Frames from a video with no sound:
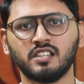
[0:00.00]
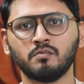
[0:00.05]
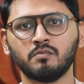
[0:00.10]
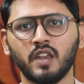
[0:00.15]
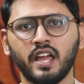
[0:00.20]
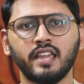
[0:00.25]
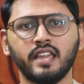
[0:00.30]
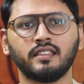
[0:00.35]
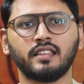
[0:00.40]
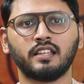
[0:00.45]

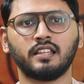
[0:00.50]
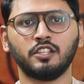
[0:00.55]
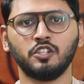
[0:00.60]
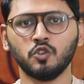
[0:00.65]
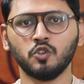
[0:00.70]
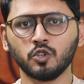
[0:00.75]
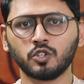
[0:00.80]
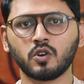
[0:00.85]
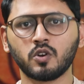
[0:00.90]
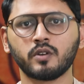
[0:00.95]
implying that the
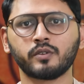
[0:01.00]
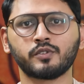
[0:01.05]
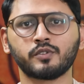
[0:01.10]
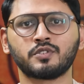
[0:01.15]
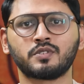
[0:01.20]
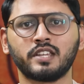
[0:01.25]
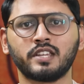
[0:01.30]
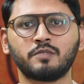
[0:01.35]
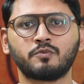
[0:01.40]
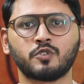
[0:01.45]
Youth
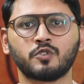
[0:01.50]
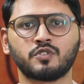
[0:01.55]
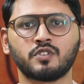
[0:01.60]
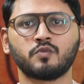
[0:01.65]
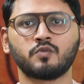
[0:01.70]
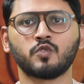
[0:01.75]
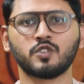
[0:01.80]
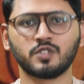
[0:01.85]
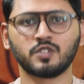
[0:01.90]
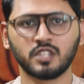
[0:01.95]
Congress State
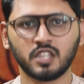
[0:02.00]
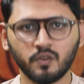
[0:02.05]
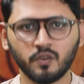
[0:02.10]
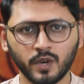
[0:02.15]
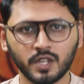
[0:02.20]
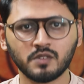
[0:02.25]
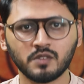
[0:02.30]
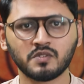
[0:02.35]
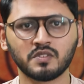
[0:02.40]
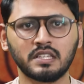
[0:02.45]
President was
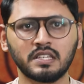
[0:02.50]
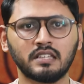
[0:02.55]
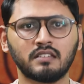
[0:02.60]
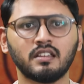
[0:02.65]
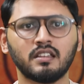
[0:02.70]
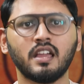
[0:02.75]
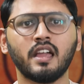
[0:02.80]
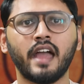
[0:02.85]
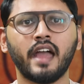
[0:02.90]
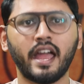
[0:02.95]
given the seat
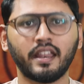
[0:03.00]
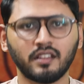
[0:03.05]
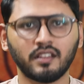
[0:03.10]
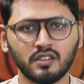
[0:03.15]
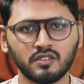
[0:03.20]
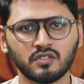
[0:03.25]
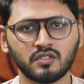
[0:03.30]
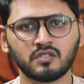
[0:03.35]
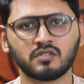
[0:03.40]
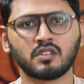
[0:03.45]
at the
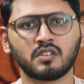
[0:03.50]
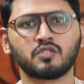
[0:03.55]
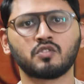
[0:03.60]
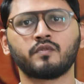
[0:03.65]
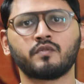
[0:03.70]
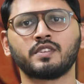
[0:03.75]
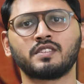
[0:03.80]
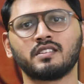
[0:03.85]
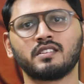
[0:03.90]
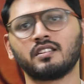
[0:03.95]
insistence
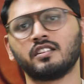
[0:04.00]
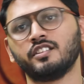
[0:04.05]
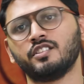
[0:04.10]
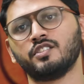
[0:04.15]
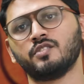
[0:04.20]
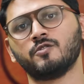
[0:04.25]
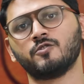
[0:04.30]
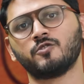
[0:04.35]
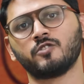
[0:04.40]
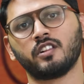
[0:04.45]
of a single
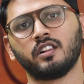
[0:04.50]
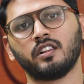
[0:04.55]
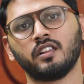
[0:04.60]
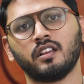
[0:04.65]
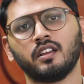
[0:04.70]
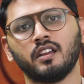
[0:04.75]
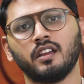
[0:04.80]
individual.